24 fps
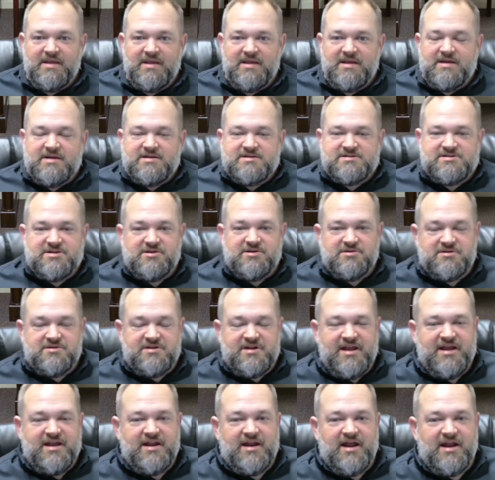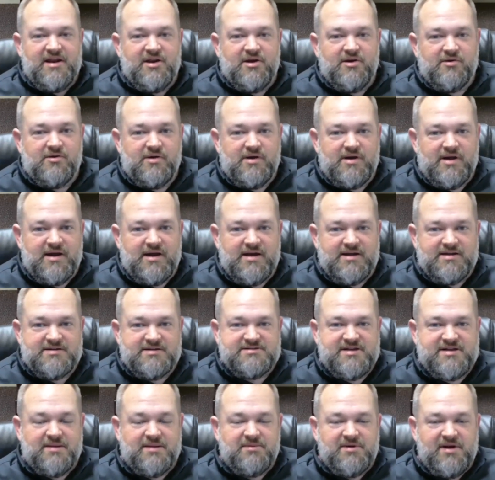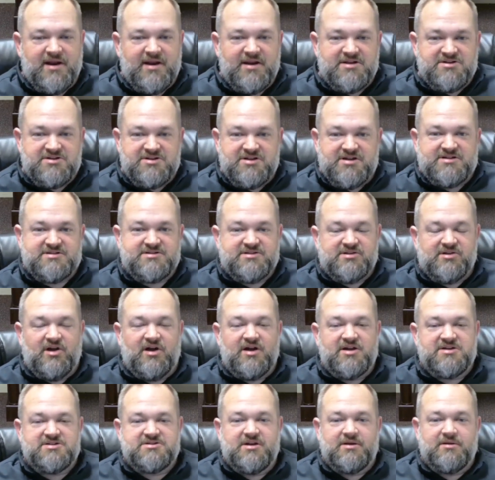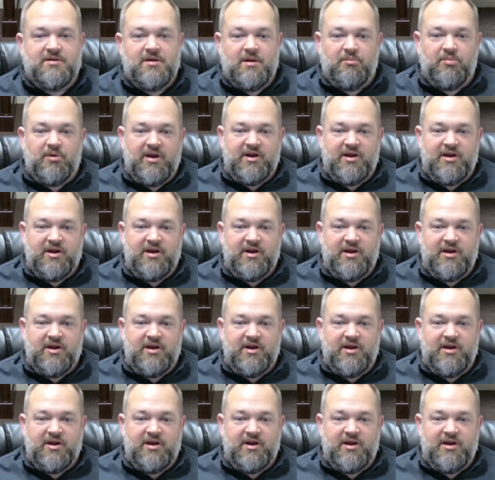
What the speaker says: So Dan, I know CyberData just launched a brand